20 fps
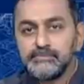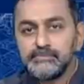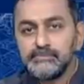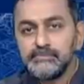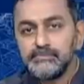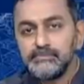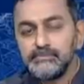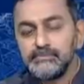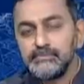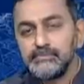
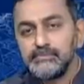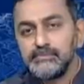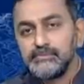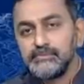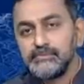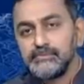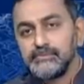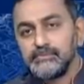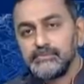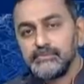
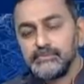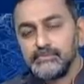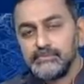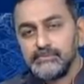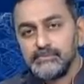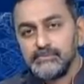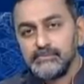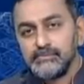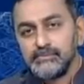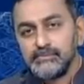
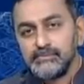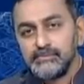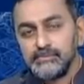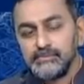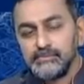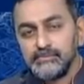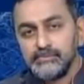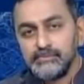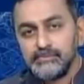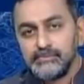
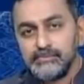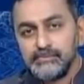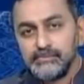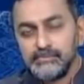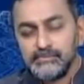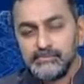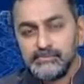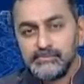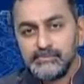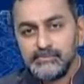
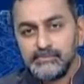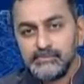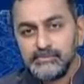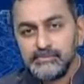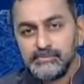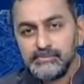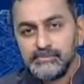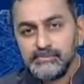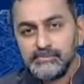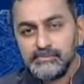
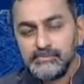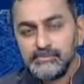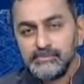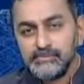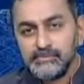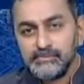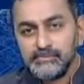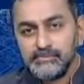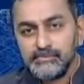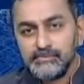
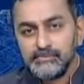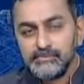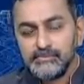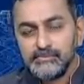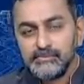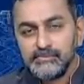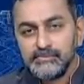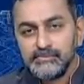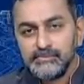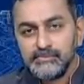
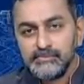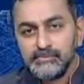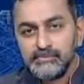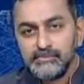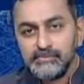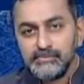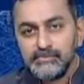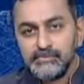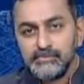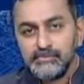
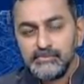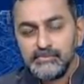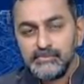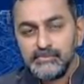[no speech]